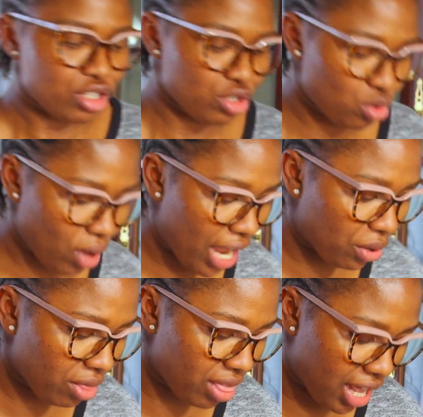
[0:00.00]
So I
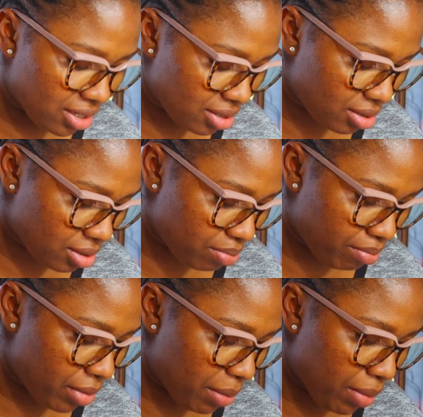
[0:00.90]
know that
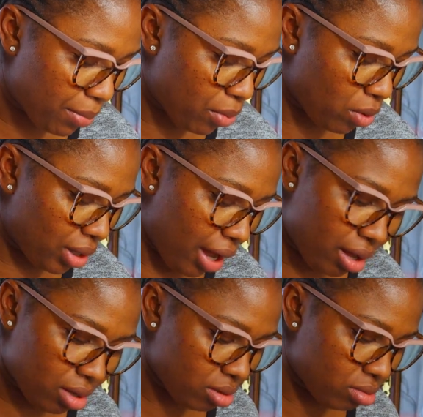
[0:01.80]
people
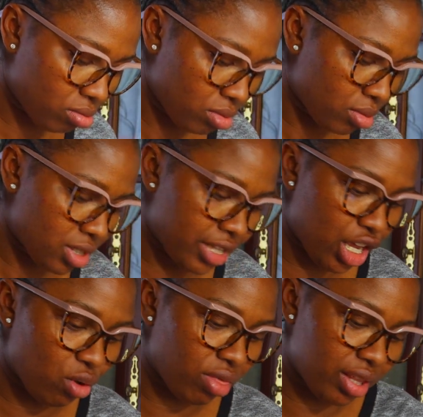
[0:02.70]
like say
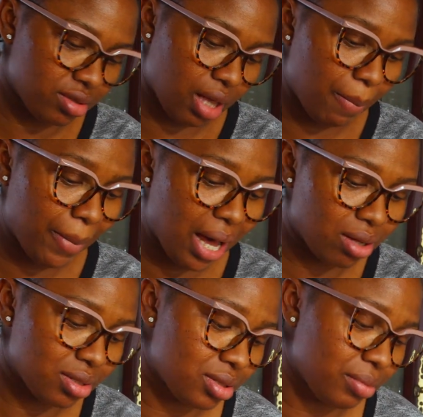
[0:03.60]
good things
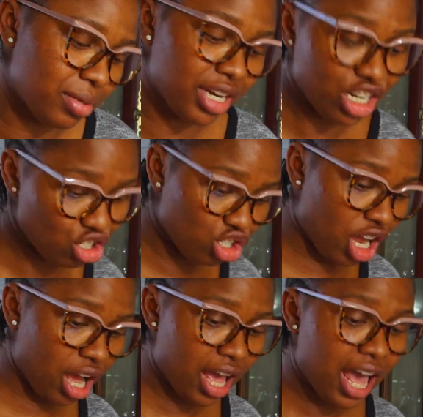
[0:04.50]
about
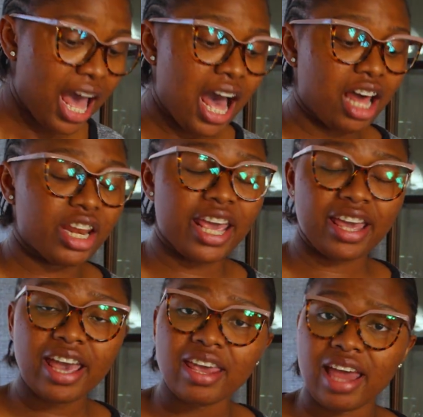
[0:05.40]
Ninja, and
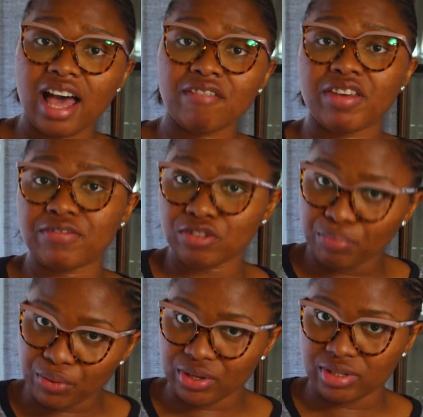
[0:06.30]
again I have a
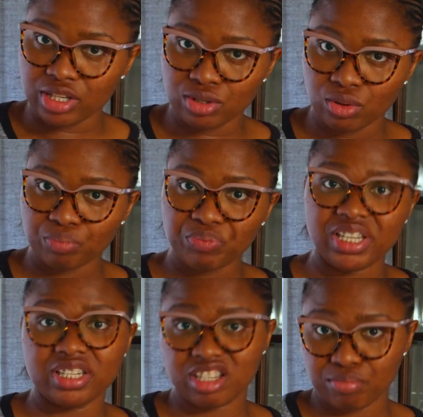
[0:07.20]
food processor
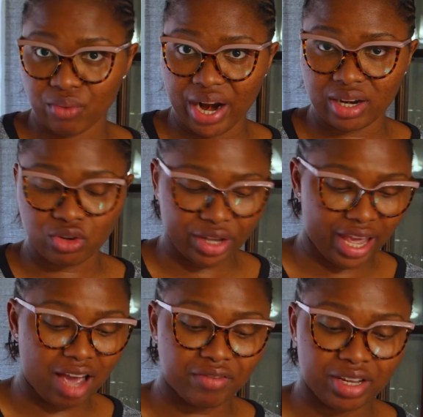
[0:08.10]
in this brand, okay?
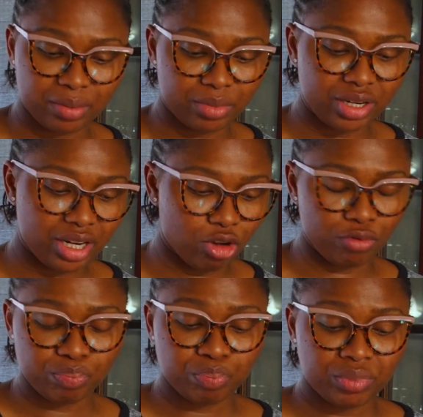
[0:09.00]
I have a
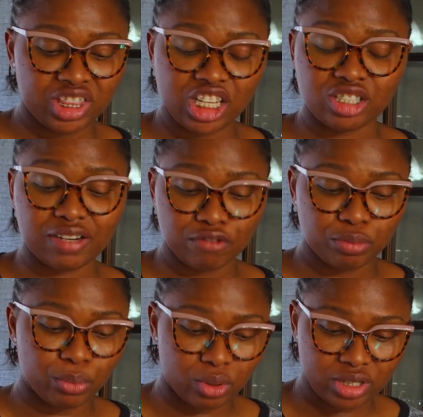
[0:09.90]
Ninja
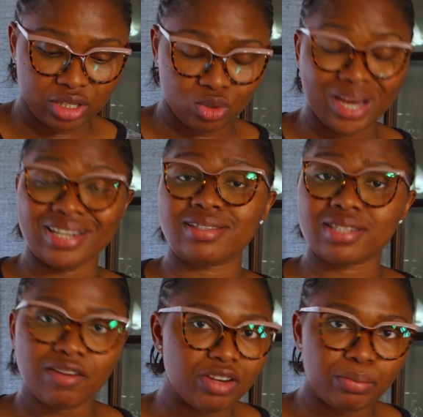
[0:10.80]
food processor and it's
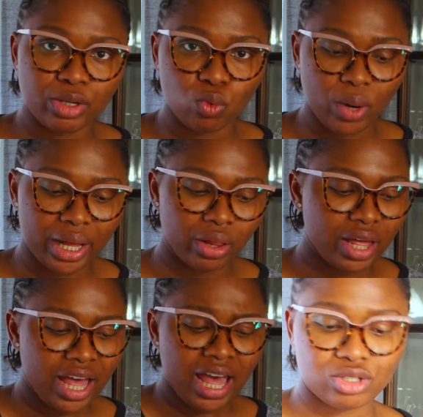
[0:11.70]
serving me well,
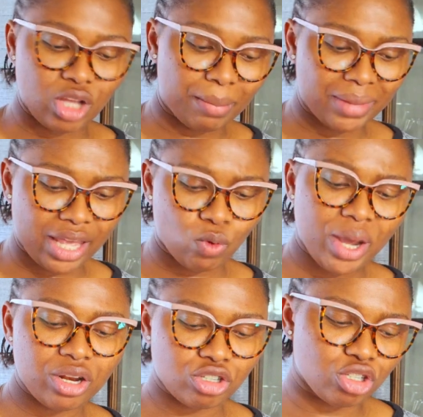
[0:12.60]
so I'm like,
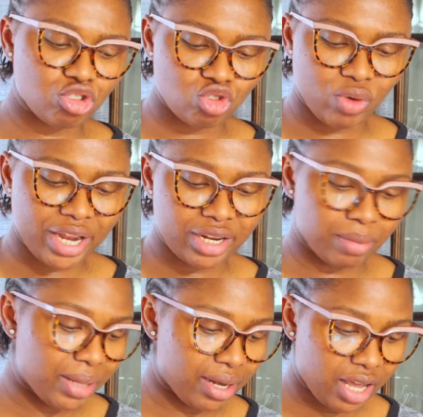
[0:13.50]
why not just try their
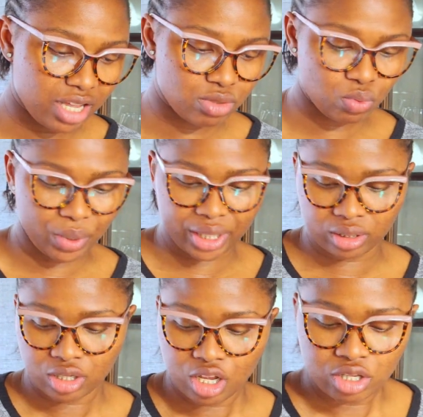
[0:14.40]
blender as
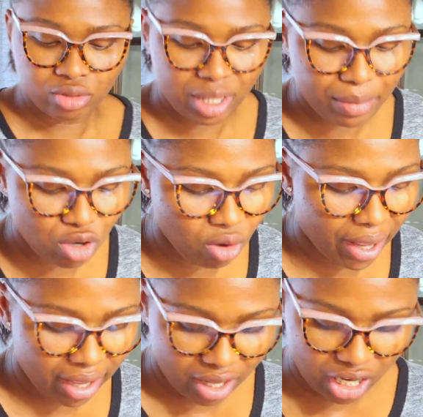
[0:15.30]
well? So let me go
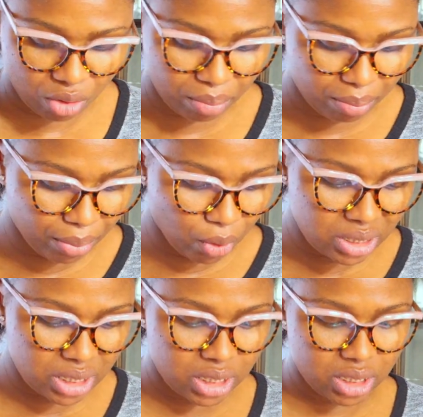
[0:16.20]
ahead and unbox